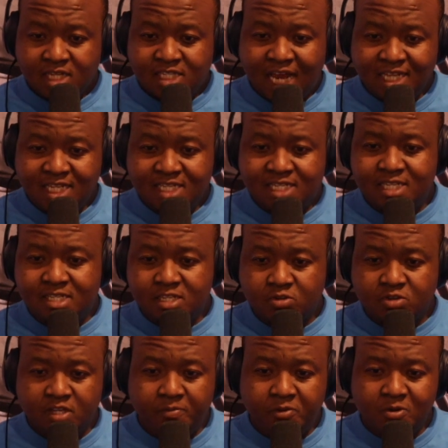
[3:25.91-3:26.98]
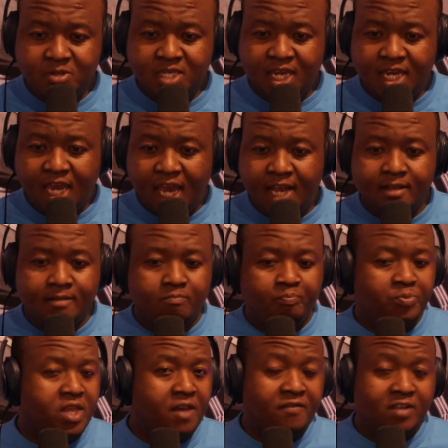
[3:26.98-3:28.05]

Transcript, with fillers: Dallas listened to the music and